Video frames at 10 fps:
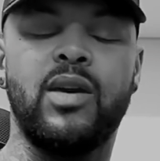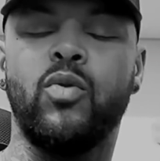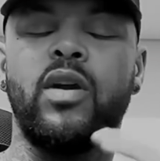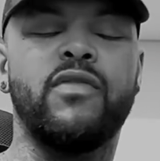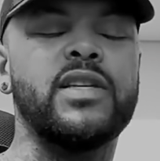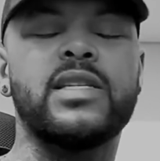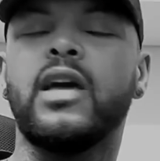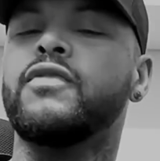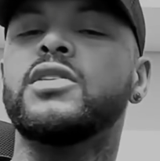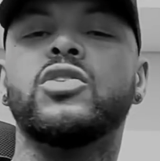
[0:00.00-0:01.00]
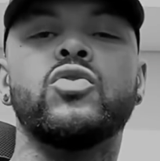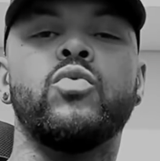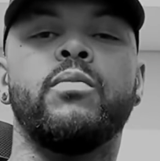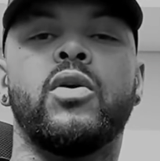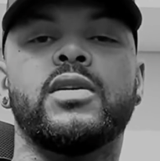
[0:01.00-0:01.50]
If it's nothing to do
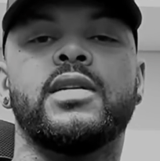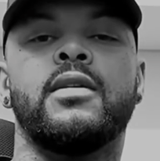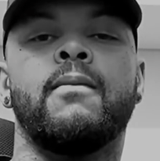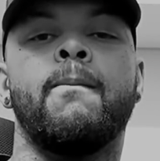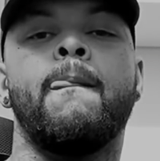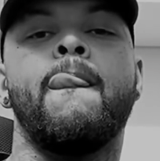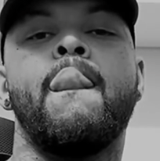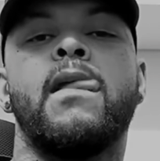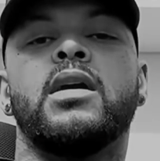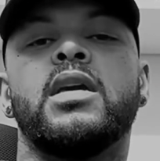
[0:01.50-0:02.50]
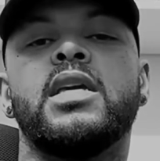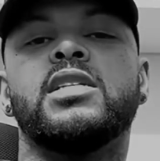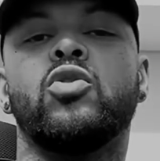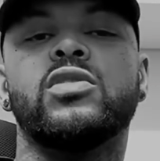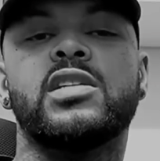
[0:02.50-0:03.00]
with boxing, he's
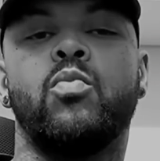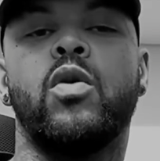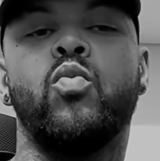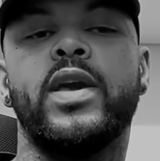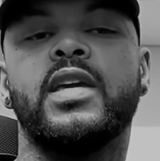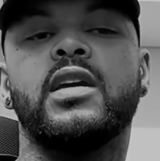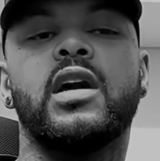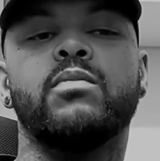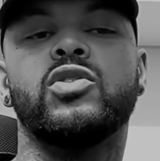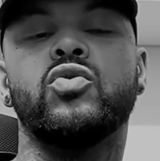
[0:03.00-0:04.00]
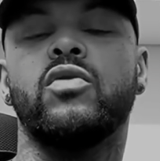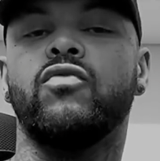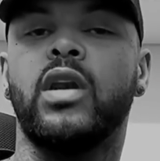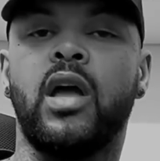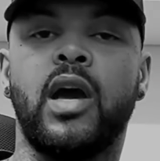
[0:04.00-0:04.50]
got someone where he can come to and
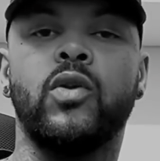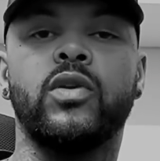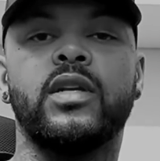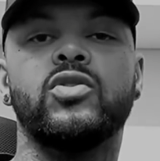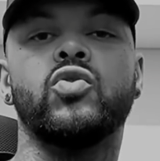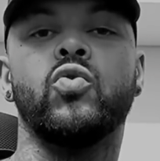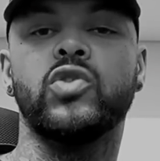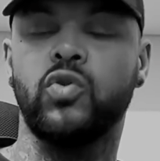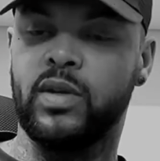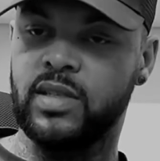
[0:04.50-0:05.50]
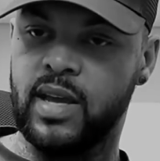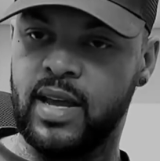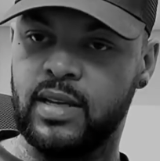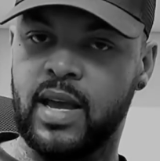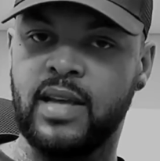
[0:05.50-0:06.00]
rely on and talk to as
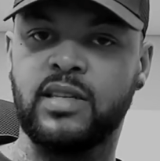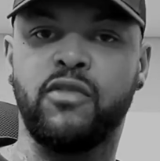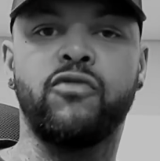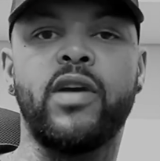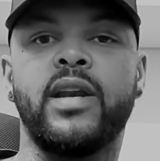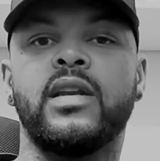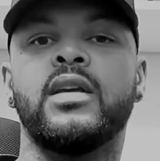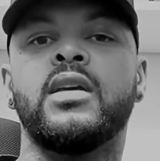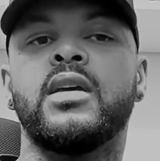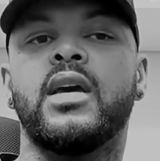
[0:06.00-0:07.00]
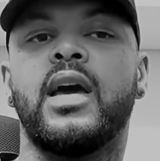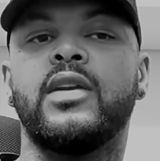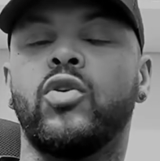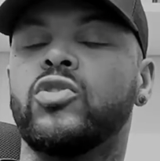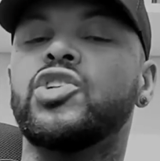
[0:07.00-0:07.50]
a friend and
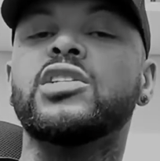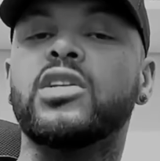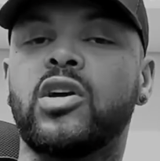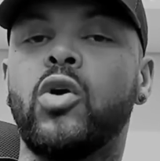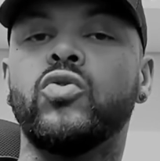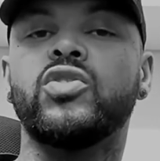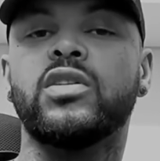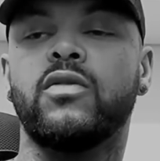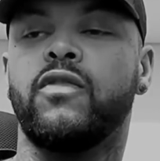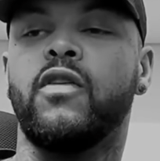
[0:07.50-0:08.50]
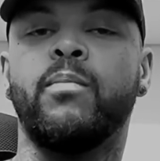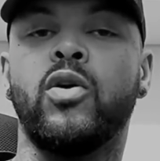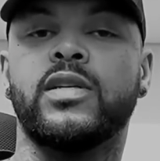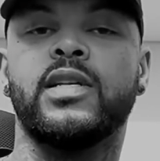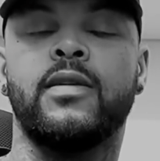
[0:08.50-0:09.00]
not just a coach for
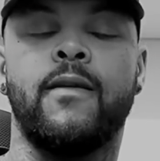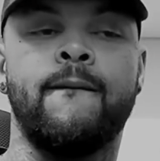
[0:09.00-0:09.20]
boxing.